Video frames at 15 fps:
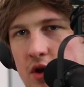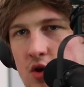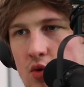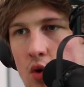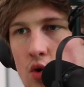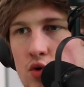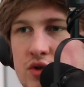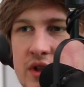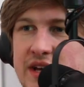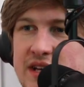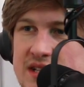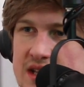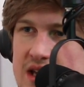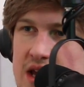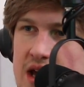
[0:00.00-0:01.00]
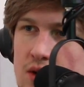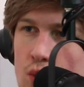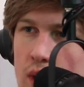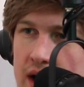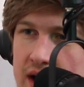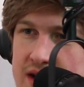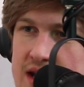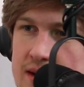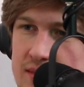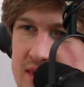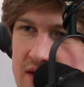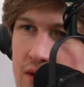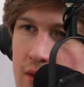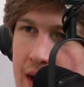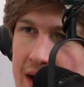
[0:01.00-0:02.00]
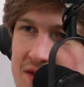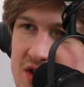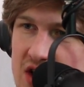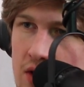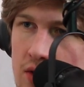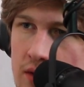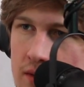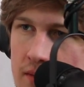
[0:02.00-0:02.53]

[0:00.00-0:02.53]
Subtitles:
But you only see it when a team's in the red zone.